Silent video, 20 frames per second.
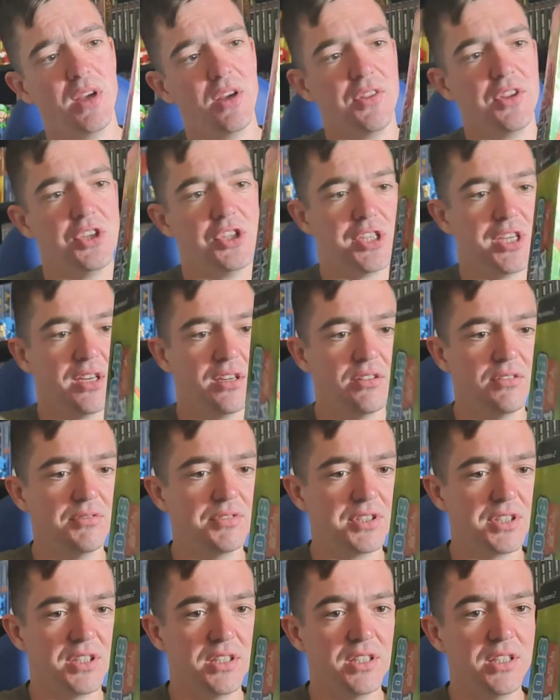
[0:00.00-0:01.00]
it on the
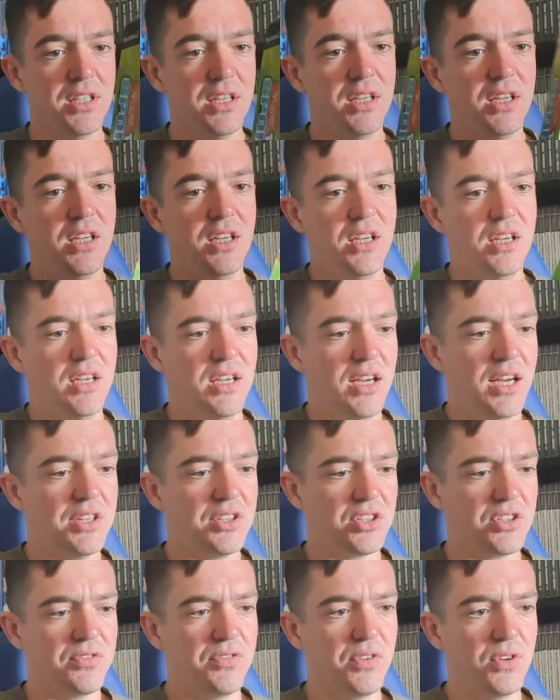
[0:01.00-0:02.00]
shelves and I
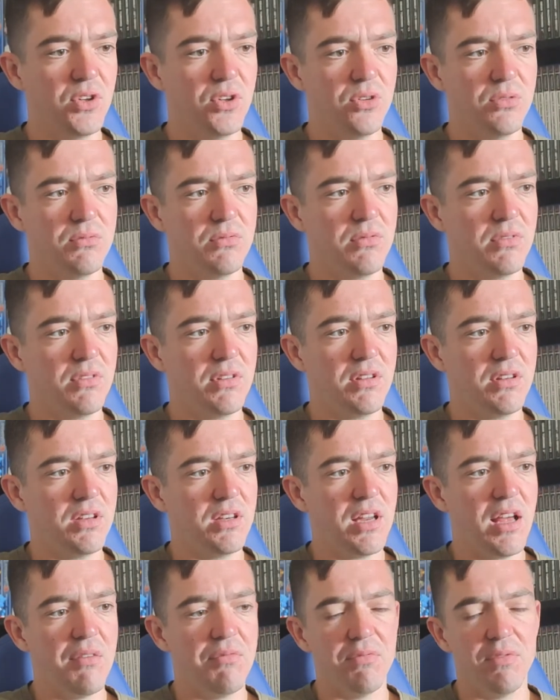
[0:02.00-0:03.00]
just thought,
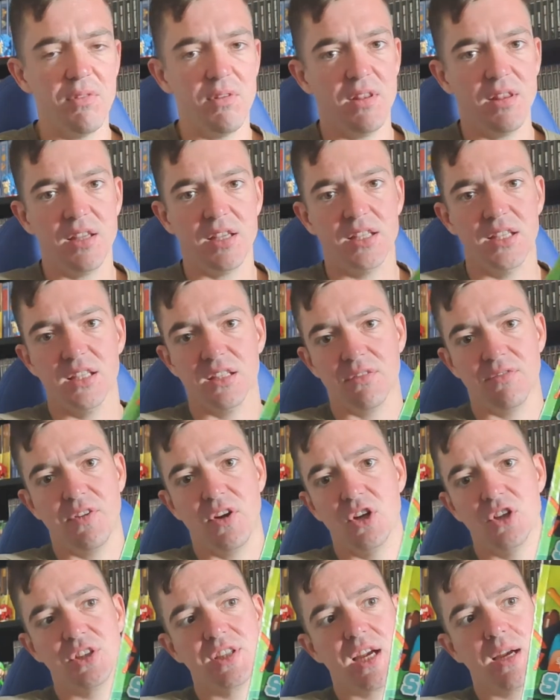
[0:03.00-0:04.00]
this is the
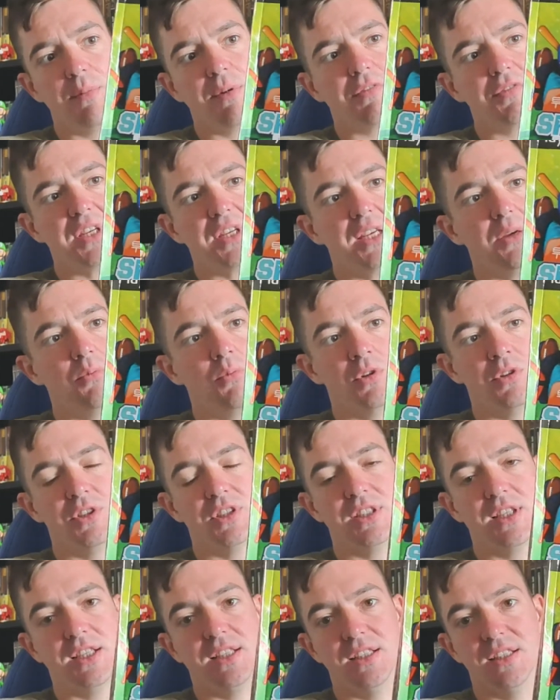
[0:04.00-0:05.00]
first time I've seen one
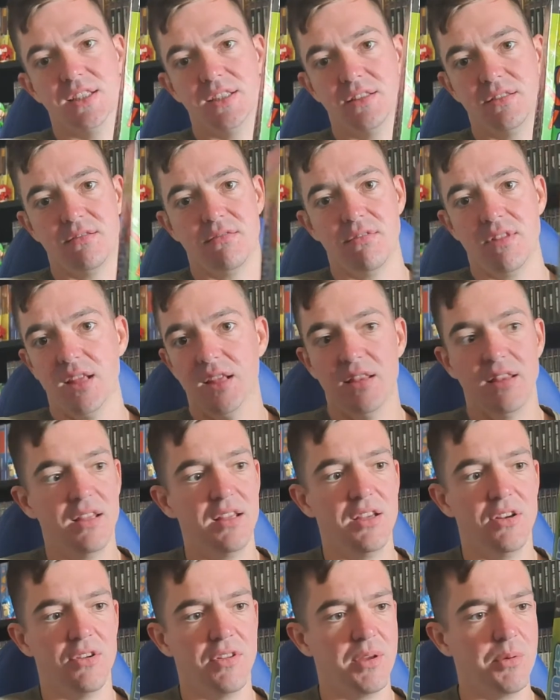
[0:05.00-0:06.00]
since
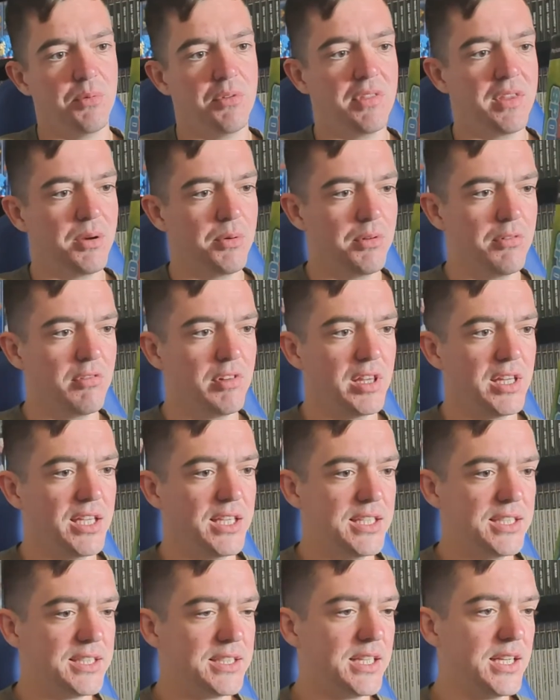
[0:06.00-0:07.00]
they were
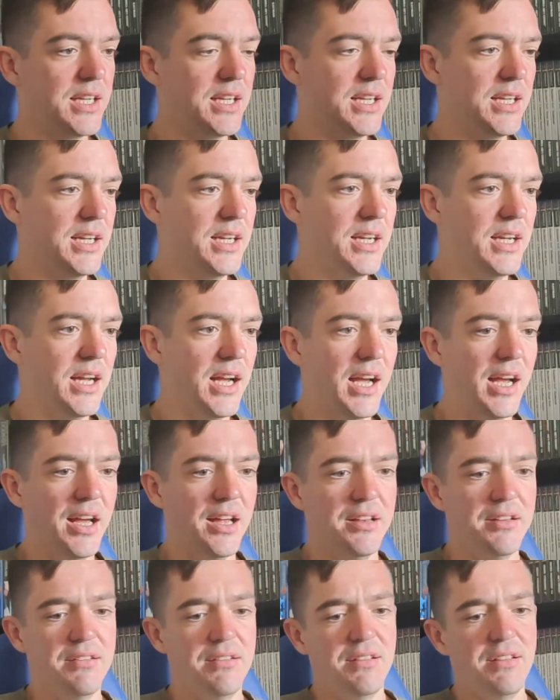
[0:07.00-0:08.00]
released.
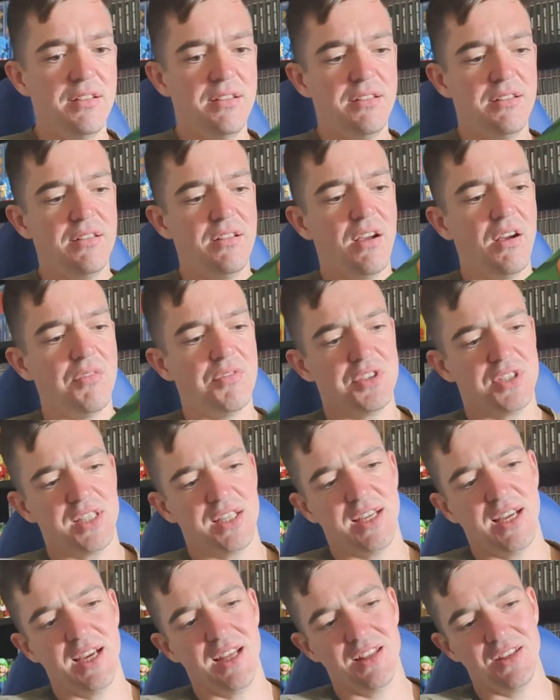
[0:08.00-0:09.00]

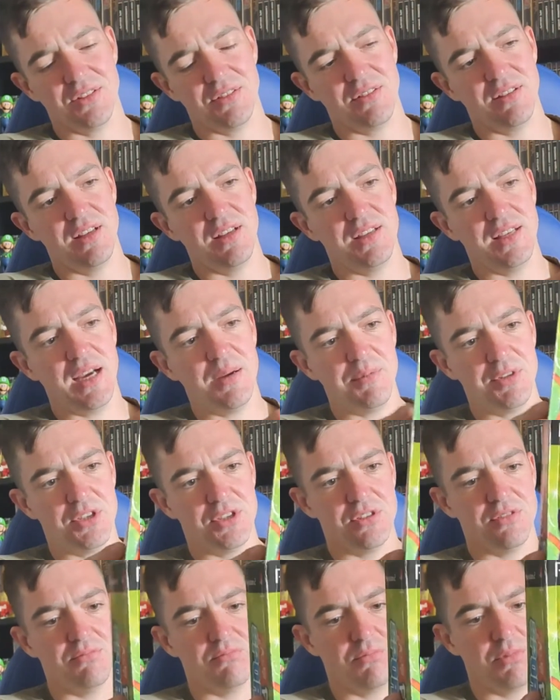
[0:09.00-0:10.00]
Obviously, yeah, there's
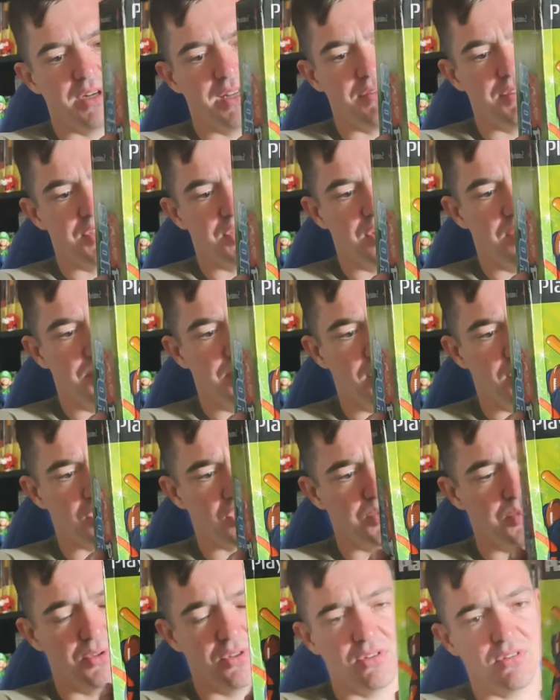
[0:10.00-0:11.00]
damage and whatever to the
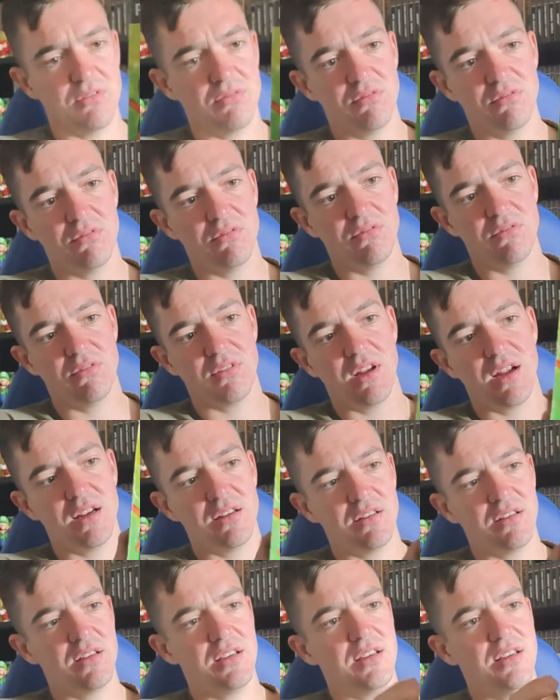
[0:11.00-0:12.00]
box, but
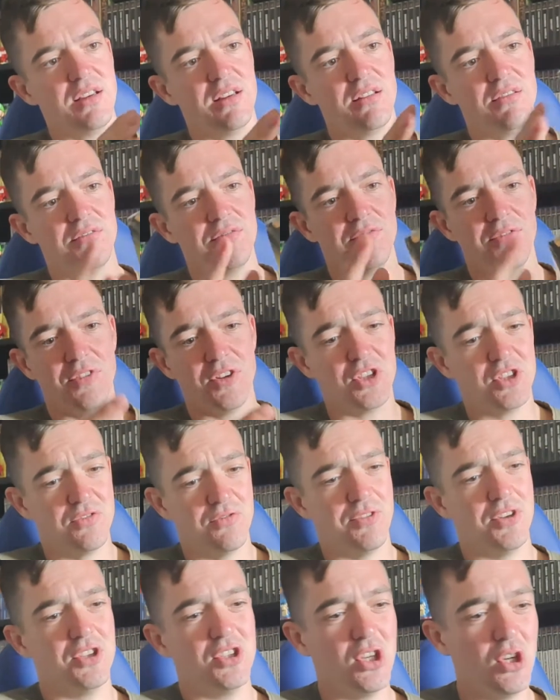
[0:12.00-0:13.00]
for
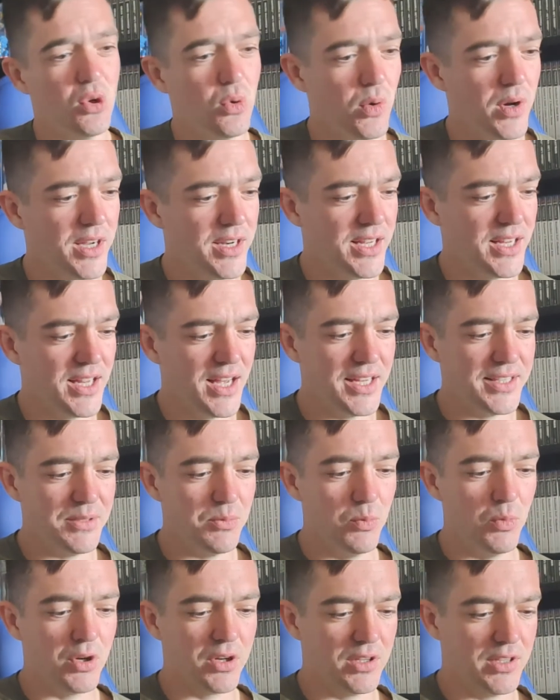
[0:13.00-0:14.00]
£2, I
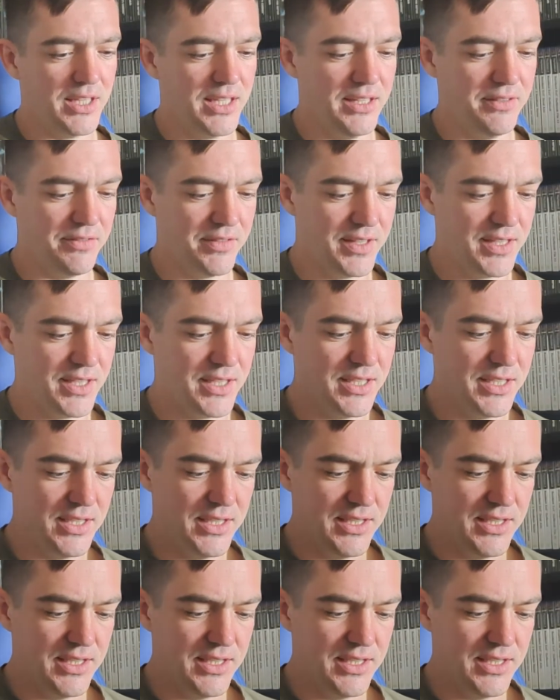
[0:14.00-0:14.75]
didn't want to leave it.